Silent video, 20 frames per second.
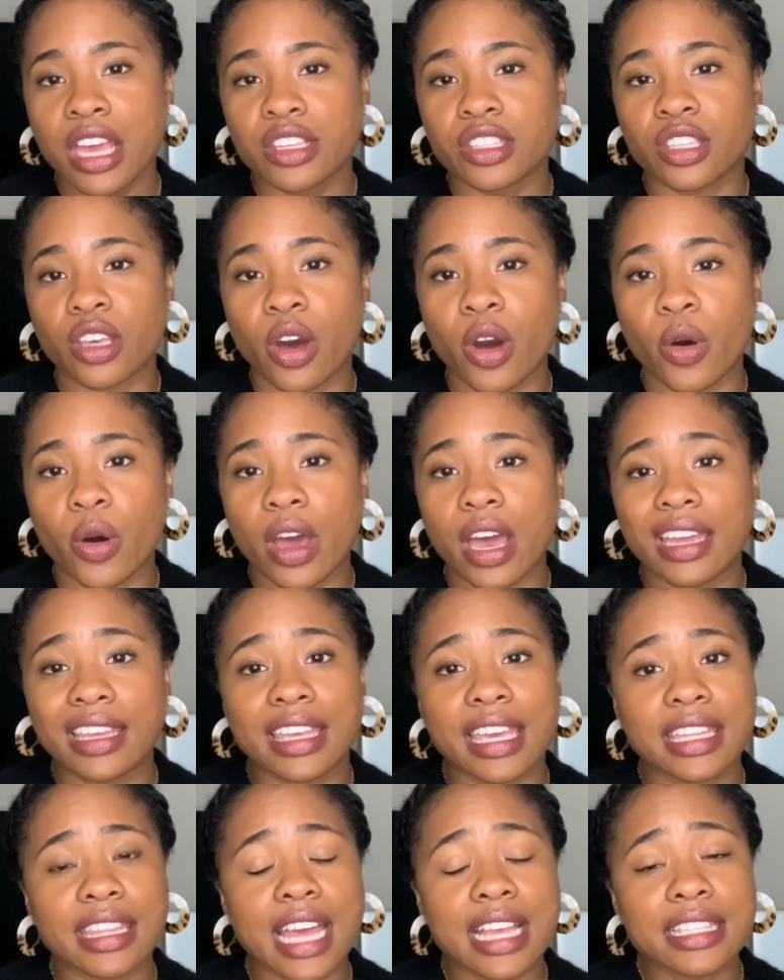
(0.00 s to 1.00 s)
So
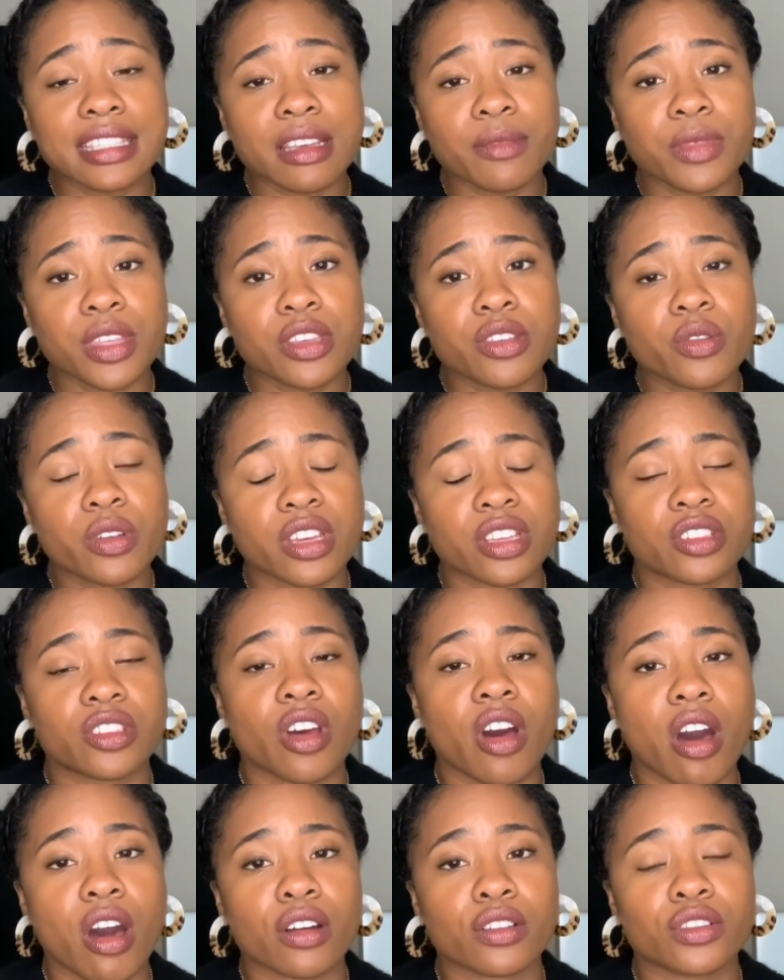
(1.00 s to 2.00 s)
again, that's something you can
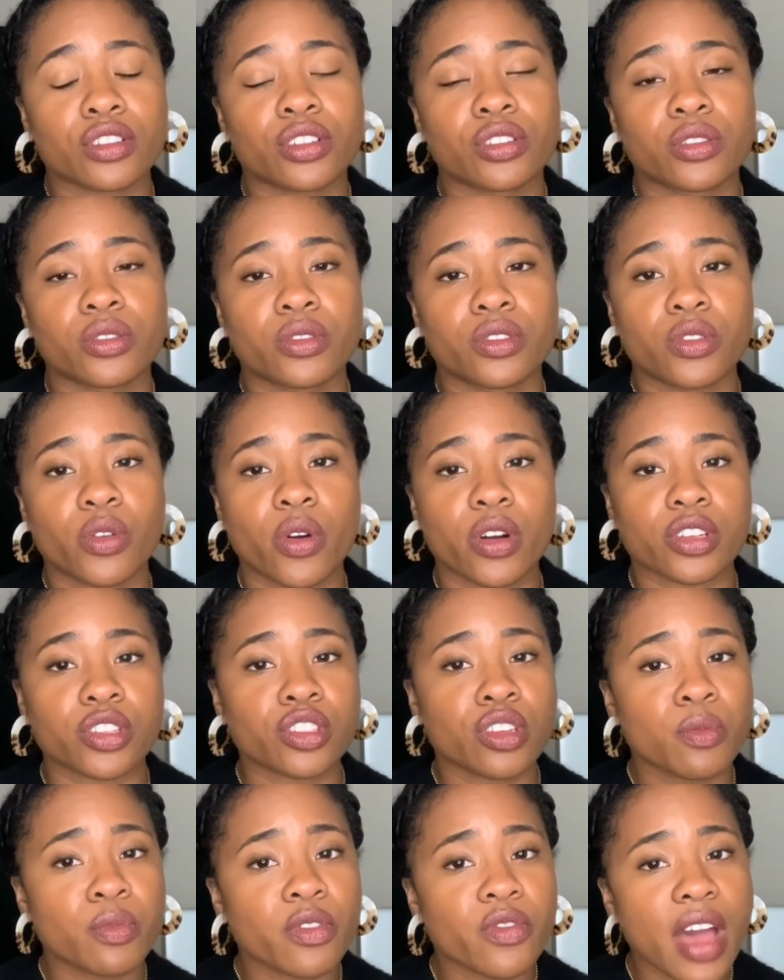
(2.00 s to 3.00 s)
talk to your
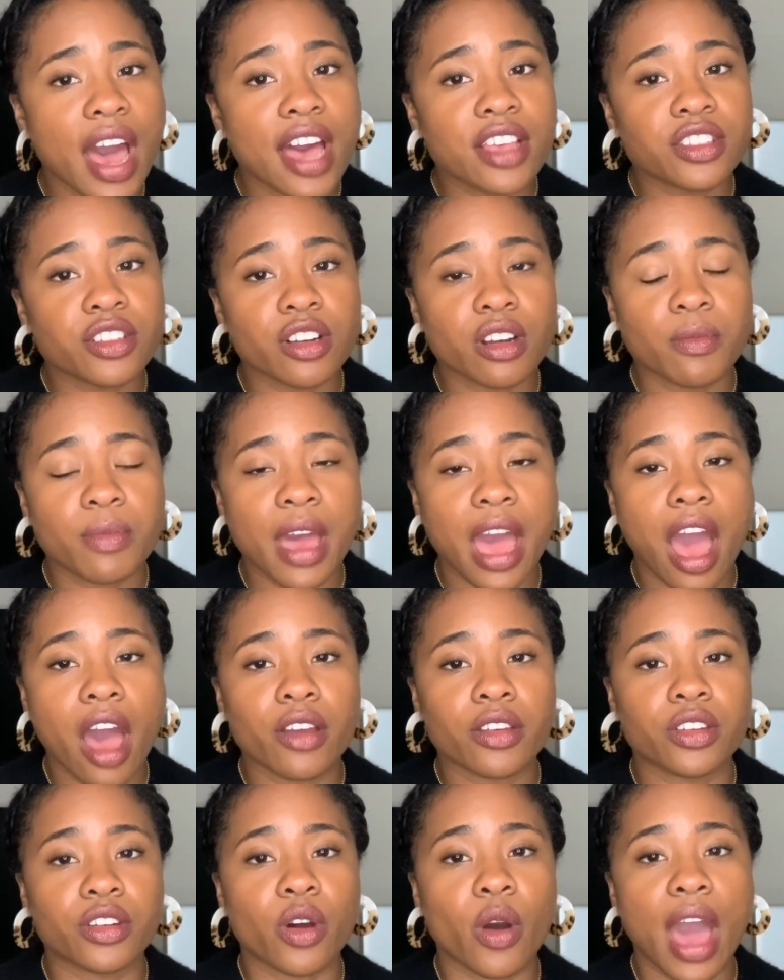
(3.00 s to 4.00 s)
supervisor
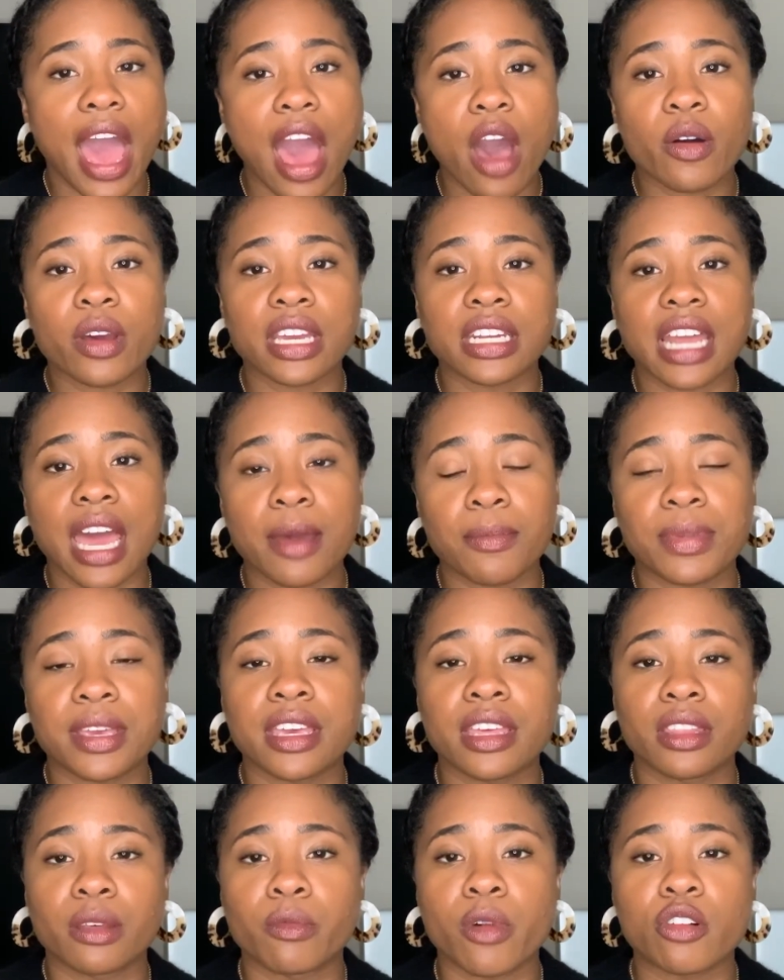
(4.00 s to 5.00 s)
about. How can I
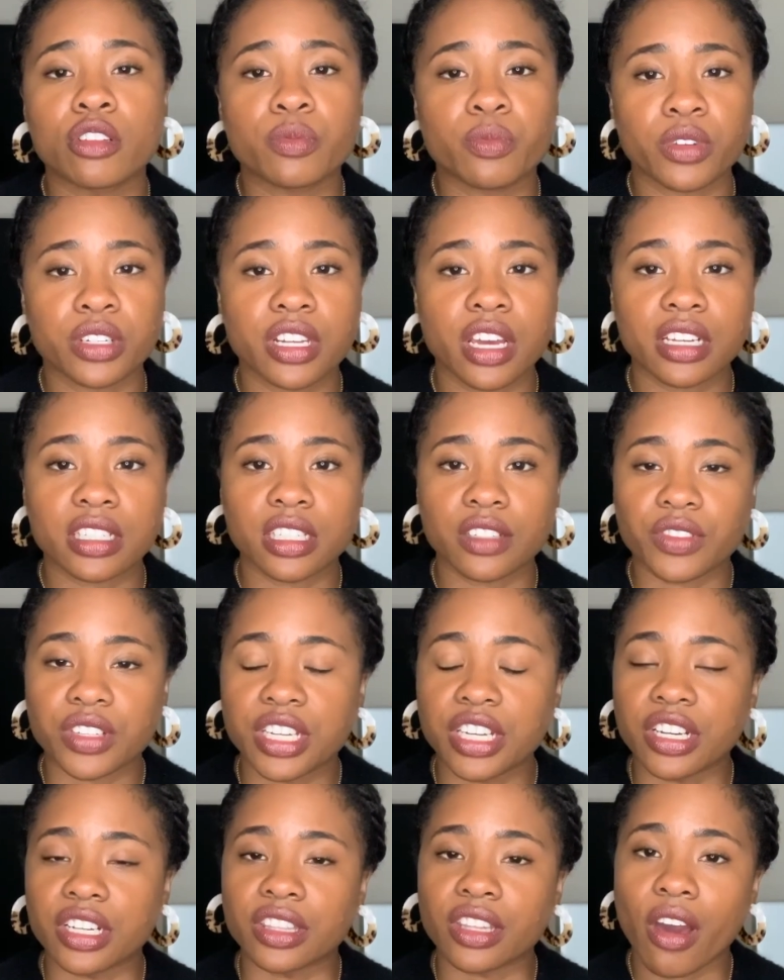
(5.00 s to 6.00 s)
be the most productive
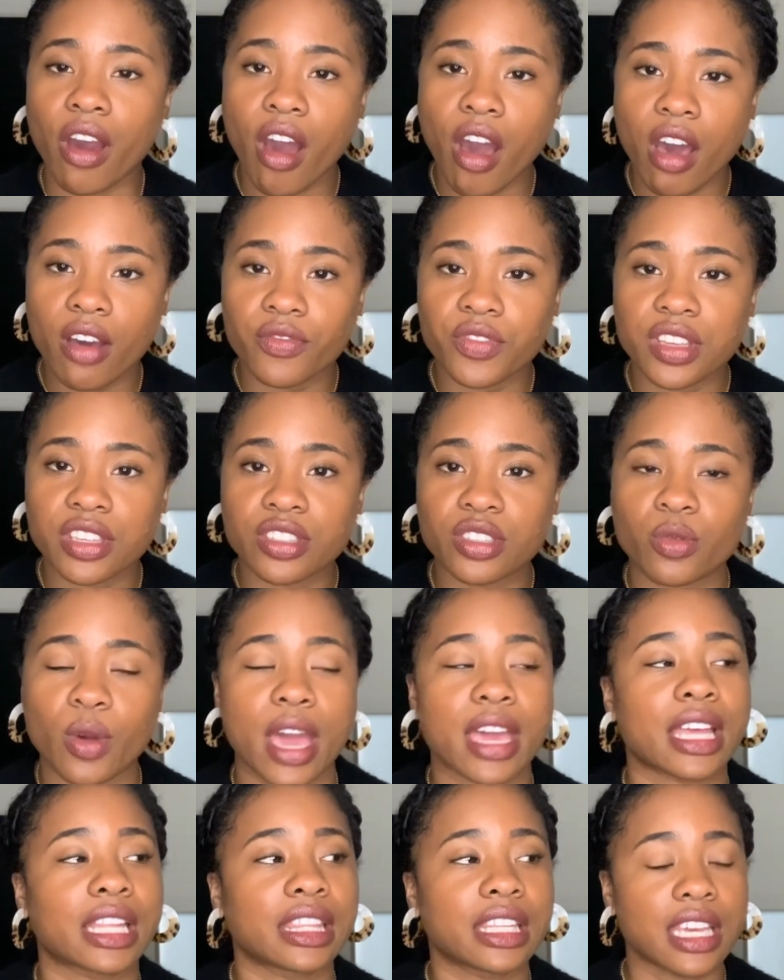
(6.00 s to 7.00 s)
here in the office so
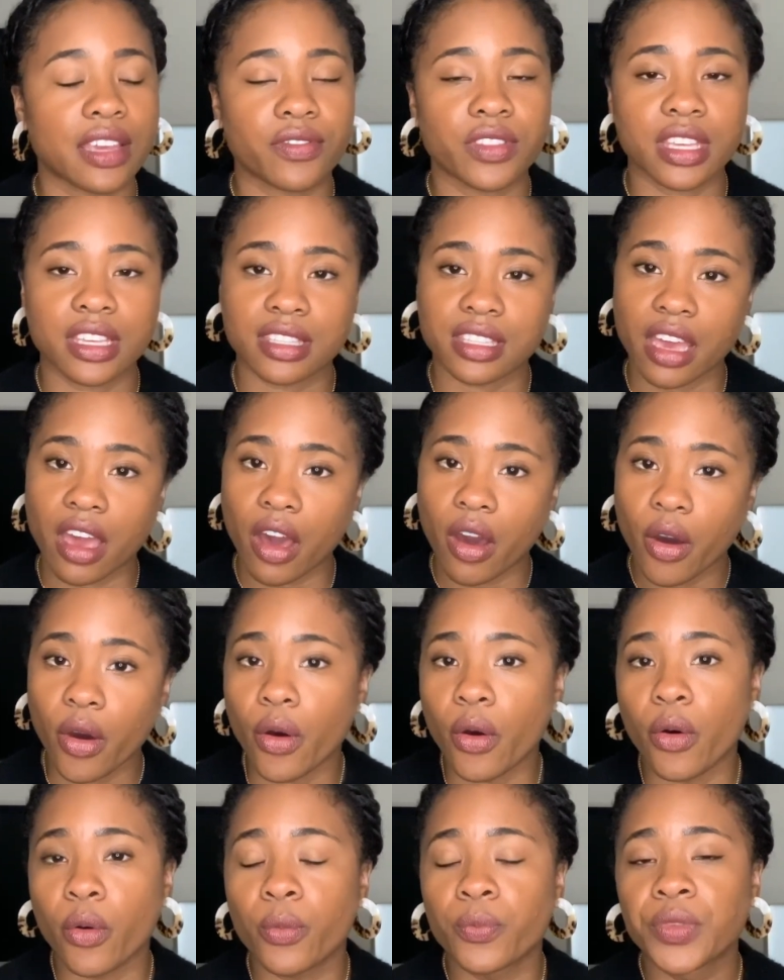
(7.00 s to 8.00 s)
I can leave things at
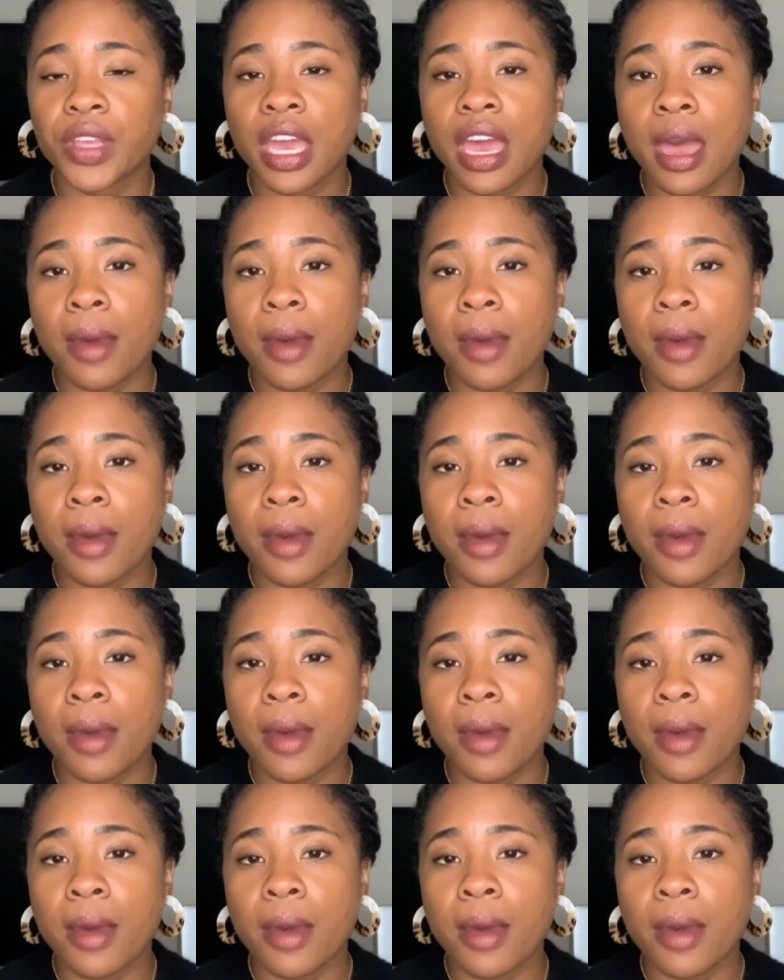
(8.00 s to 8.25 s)
home?